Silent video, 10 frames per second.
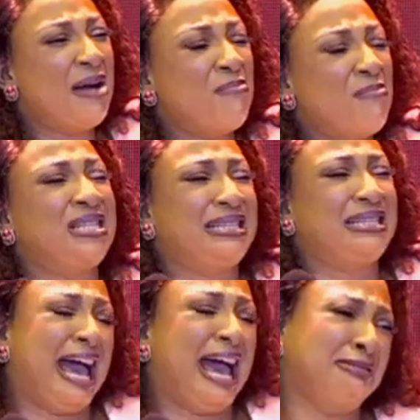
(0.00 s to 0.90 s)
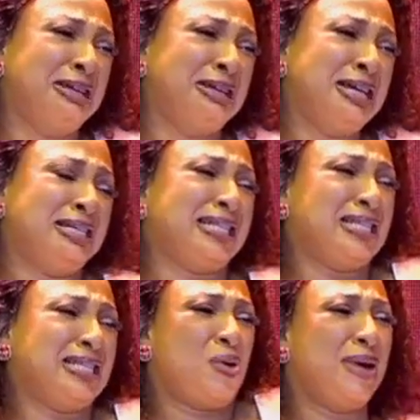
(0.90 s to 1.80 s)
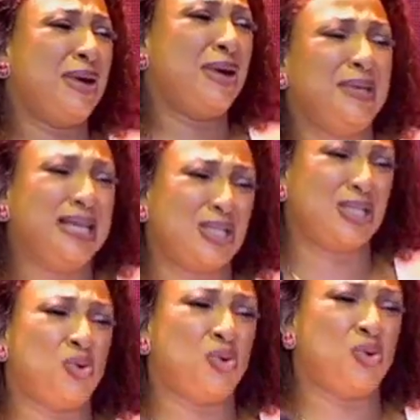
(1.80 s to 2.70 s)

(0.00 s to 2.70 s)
with this guy. That is where my happiness will come.